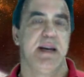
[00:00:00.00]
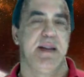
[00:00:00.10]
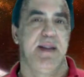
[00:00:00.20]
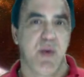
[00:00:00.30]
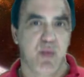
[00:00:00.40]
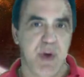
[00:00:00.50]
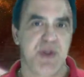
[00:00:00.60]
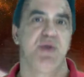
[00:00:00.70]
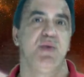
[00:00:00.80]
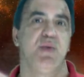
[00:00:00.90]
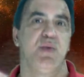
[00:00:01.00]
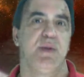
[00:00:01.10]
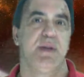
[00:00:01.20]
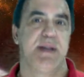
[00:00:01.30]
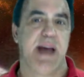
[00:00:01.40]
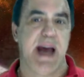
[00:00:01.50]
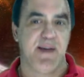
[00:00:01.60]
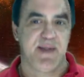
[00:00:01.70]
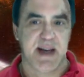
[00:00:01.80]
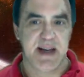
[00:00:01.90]
the original to
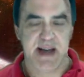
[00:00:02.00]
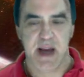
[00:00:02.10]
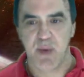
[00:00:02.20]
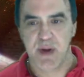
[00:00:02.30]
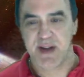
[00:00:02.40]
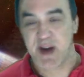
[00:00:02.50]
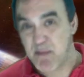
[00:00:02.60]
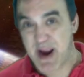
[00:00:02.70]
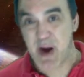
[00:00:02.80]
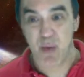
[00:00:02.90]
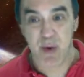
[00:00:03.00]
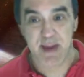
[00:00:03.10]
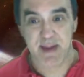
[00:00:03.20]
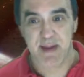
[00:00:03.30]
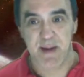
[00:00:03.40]
have to contend with, to compare with,